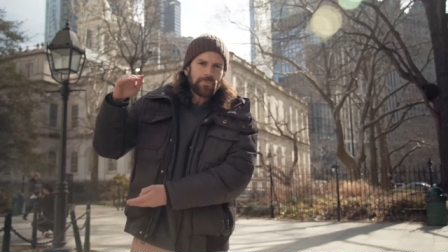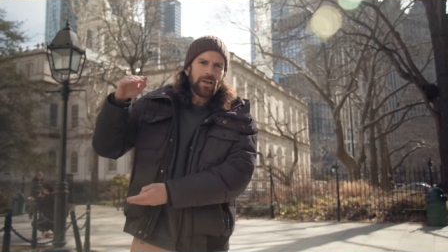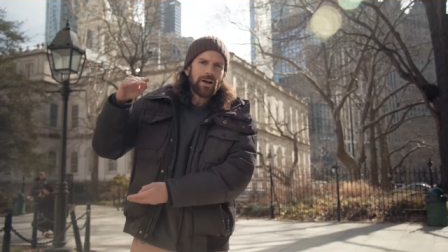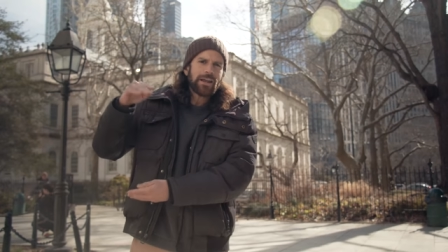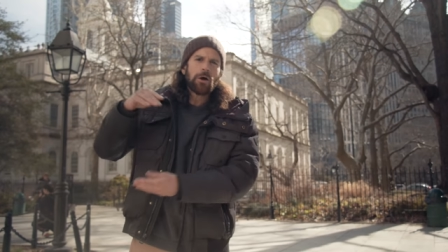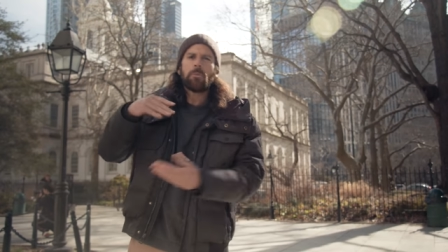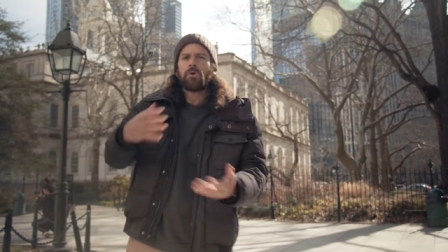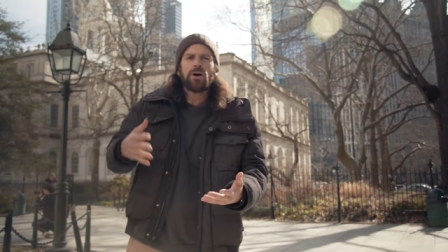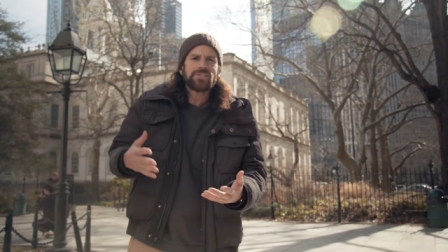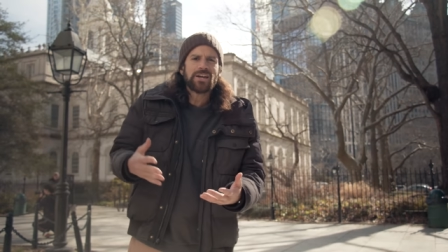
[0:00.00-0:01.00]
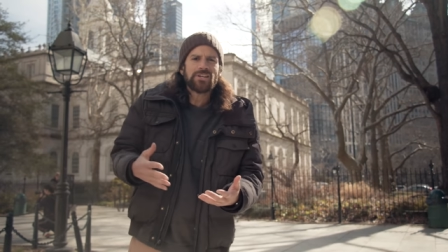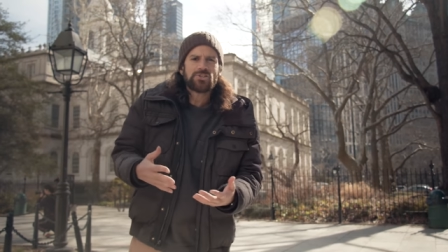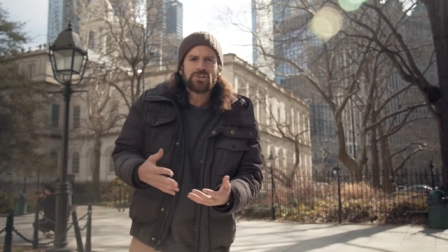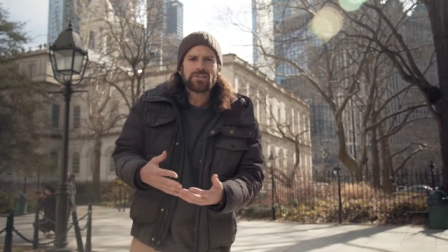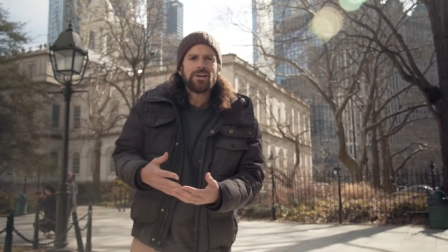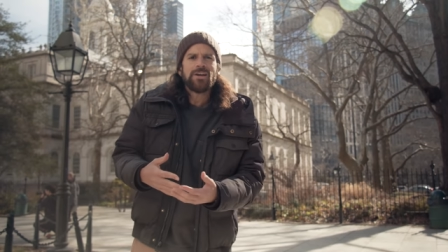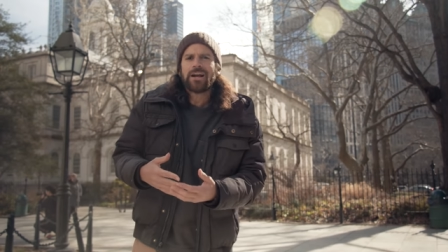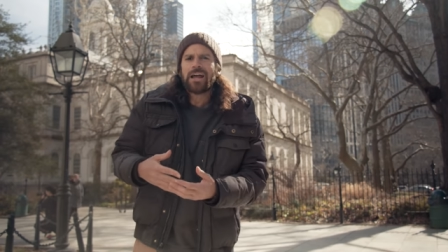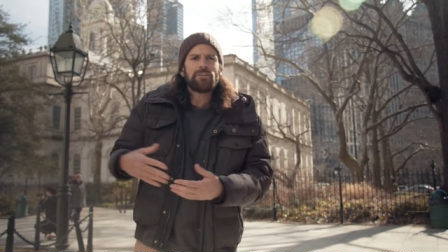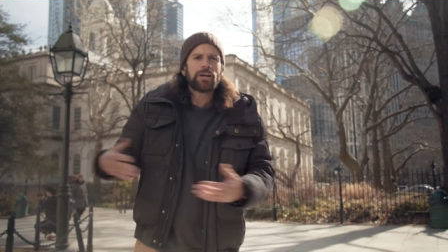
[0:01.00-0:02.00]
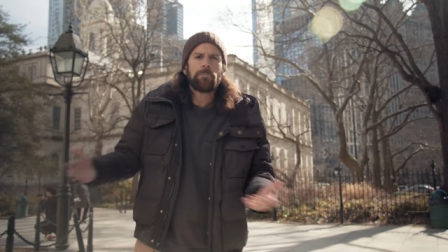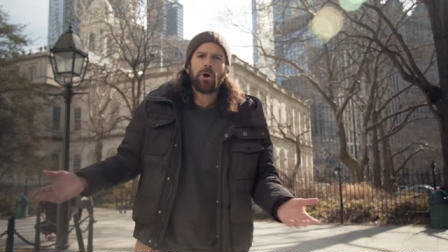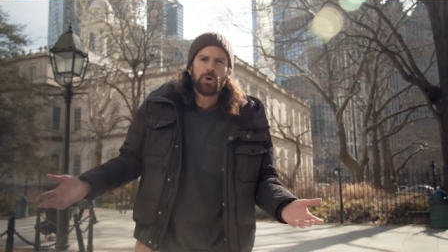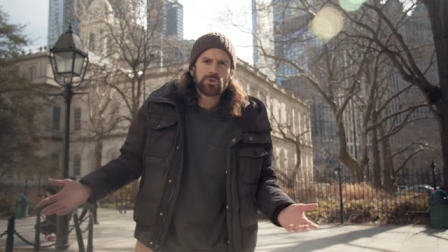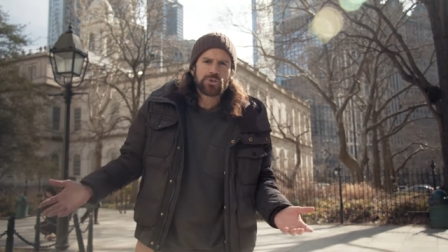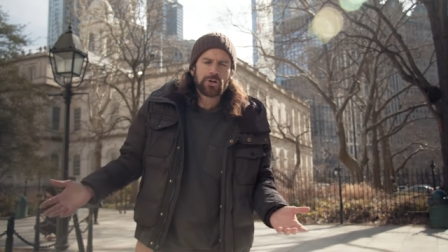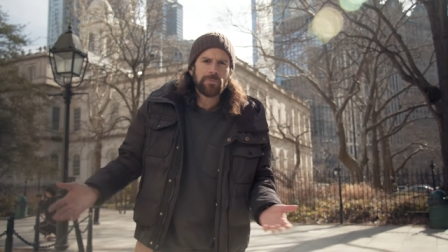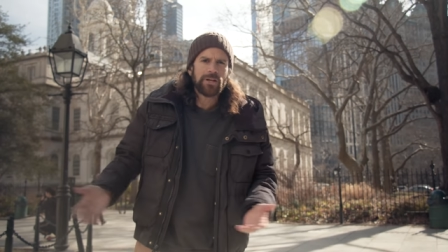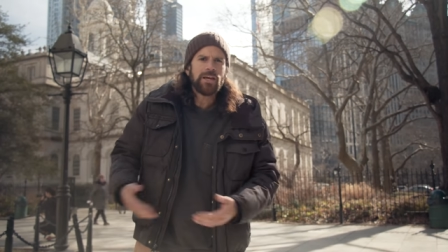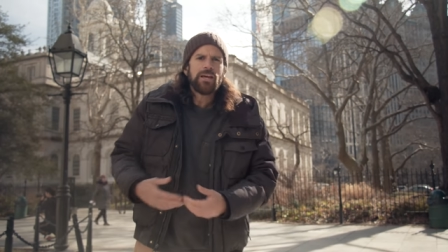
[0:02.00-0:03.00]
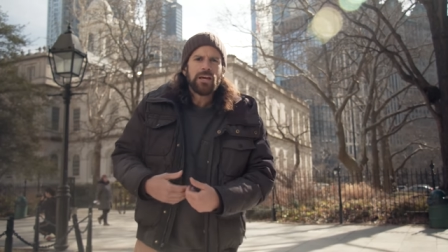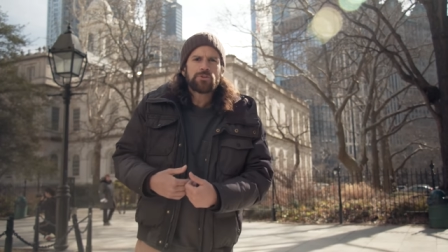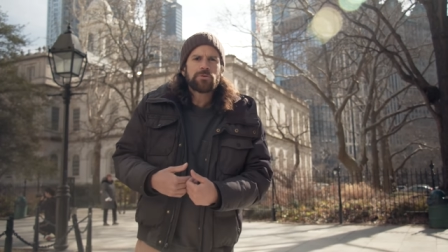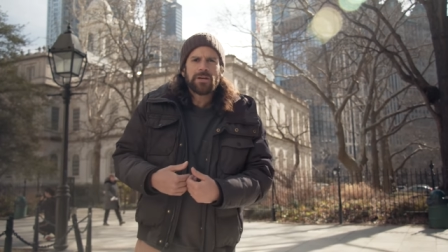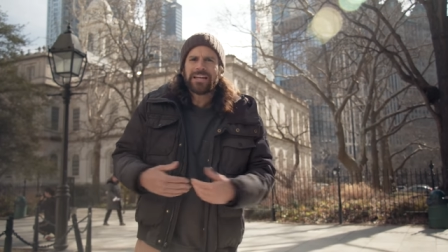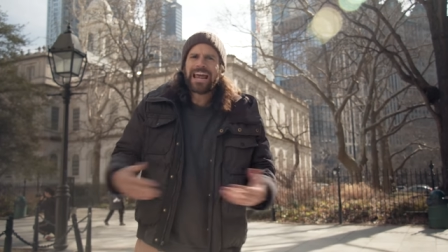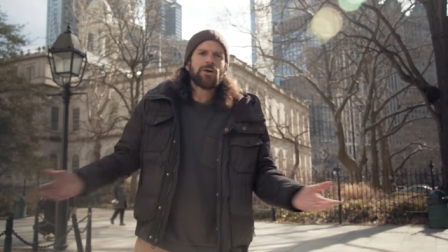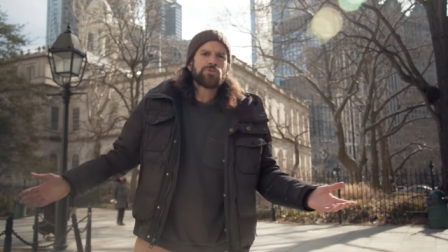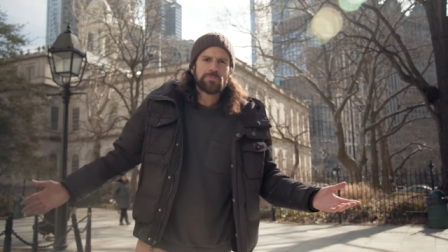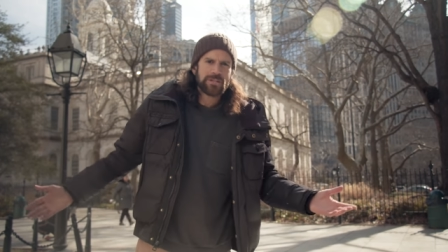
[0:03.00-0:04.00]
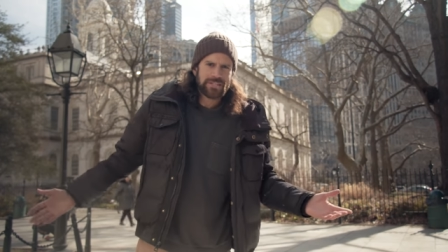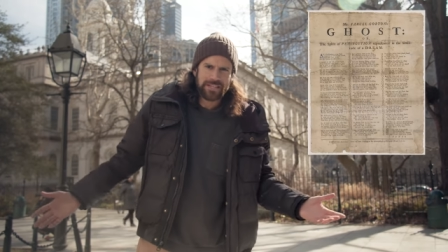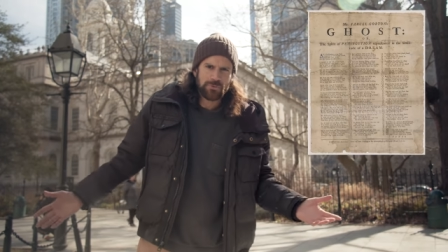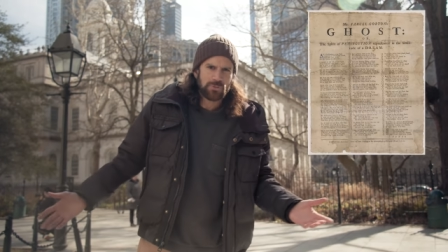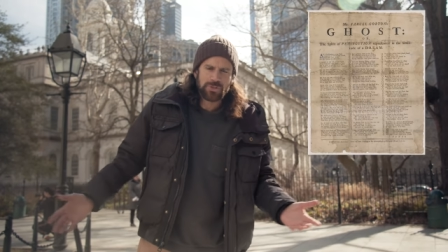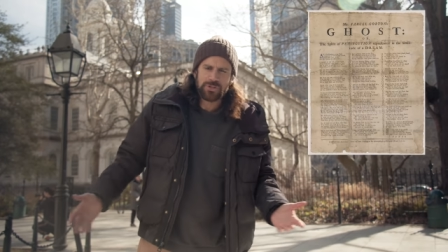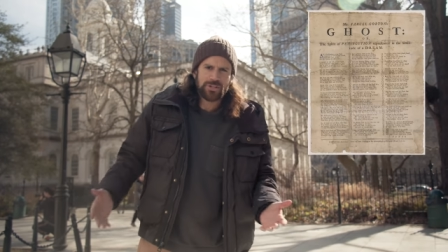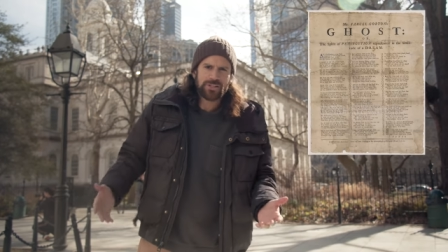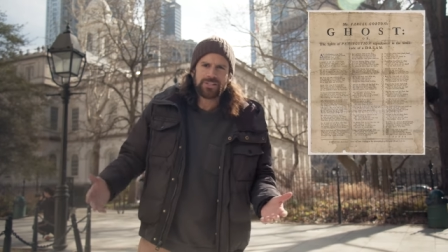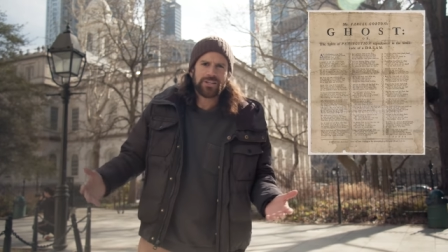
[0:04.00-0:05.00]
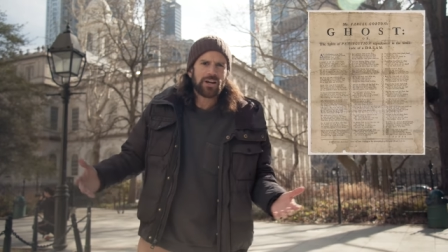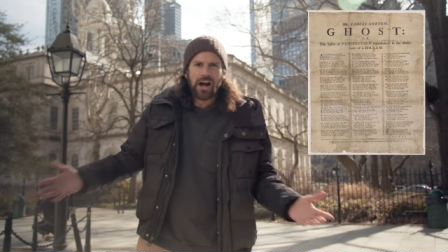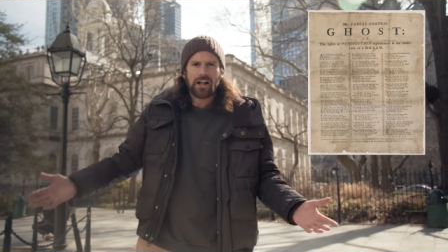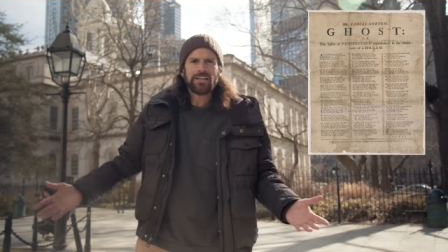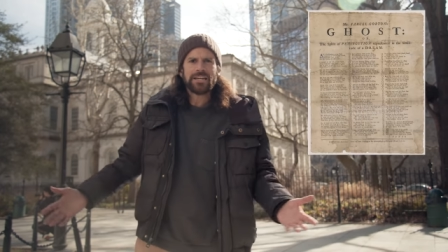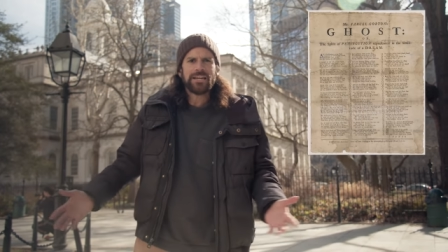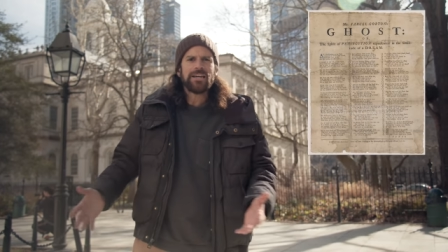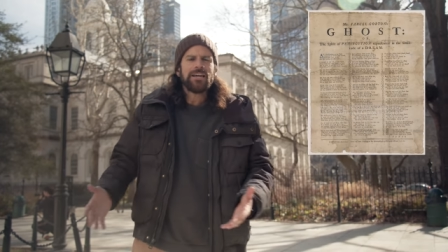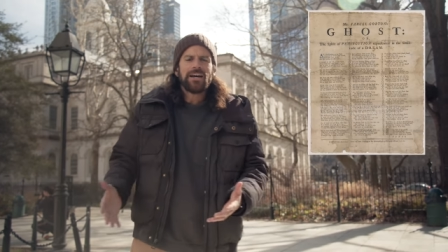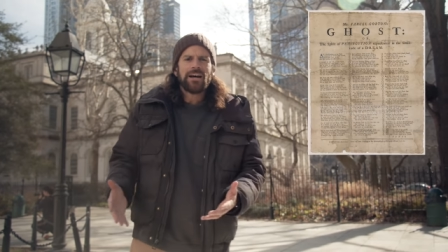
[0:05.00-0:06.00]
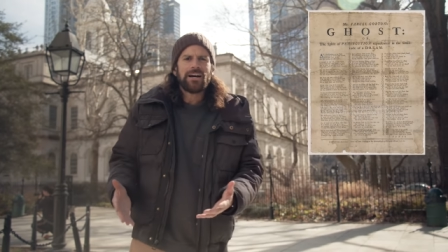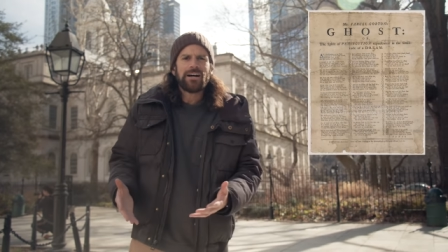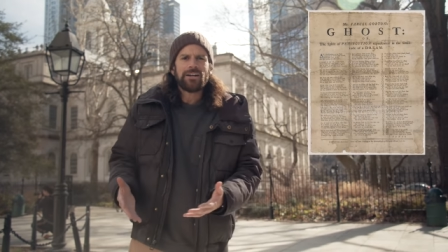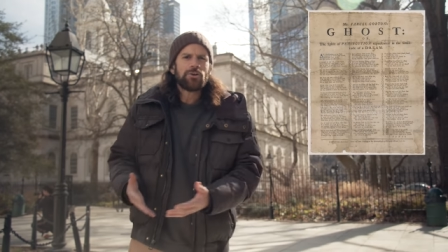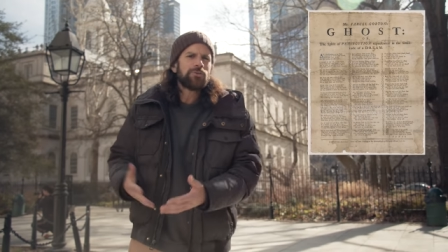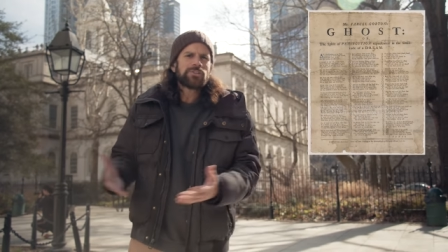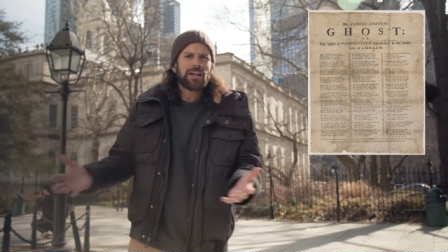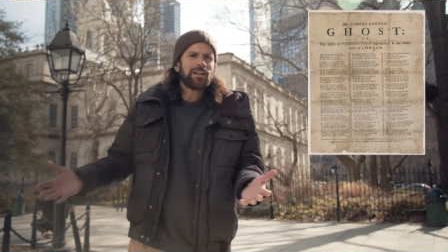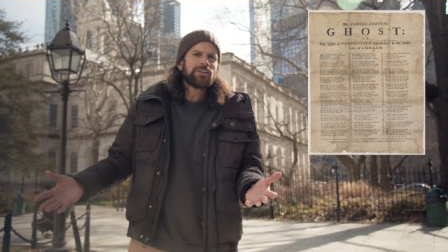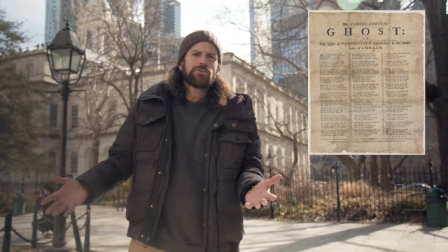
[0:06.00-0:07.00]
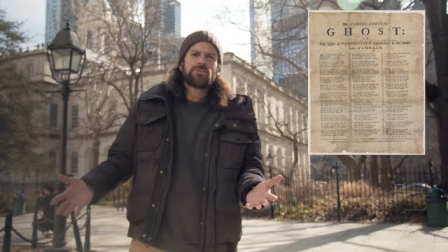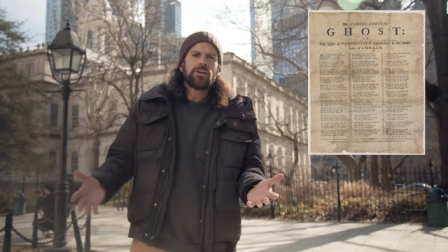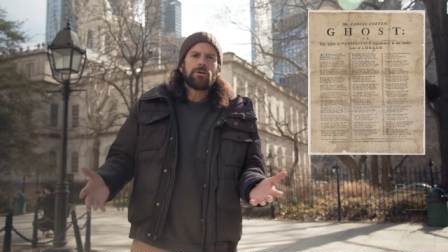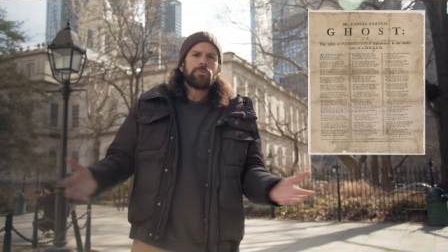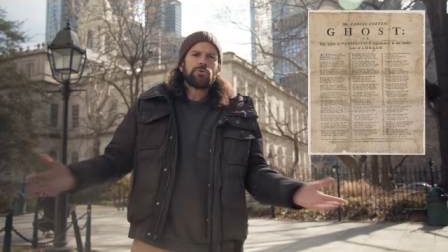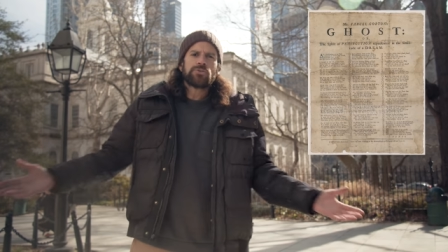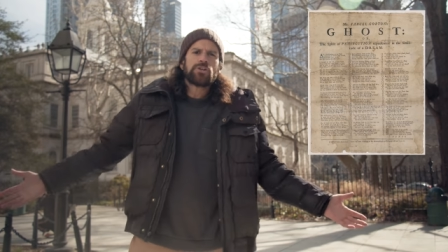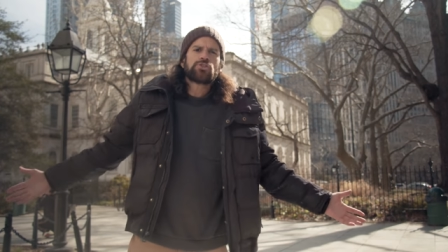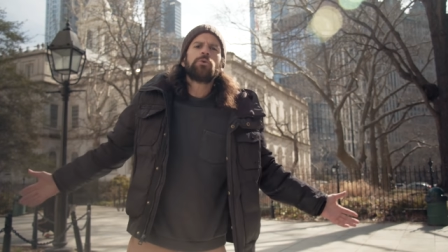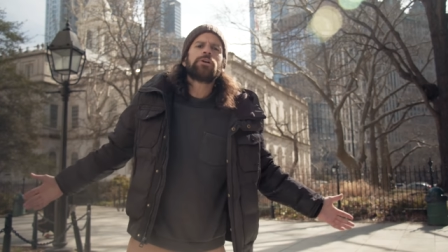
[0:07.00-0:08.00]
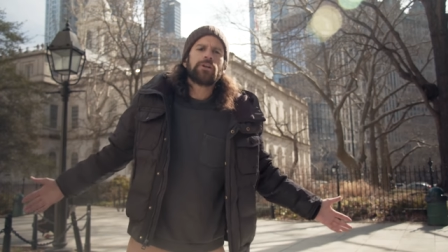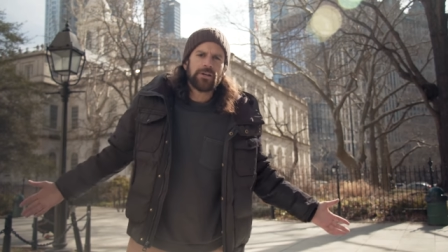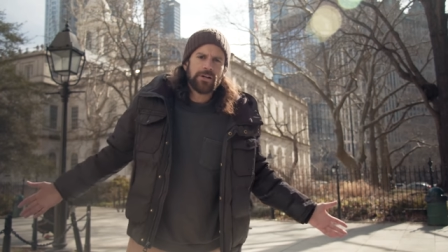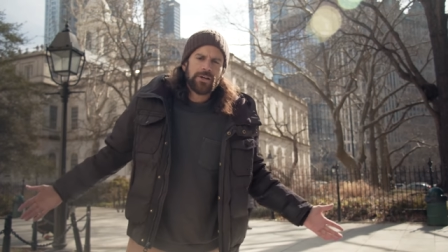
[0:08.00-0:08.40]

Uh, now a broadside is just kind of like a poster, but it, it was a big announcement to the, to the, to the colony. Uh, you know, it was kind of like, you know, posting on Twitter.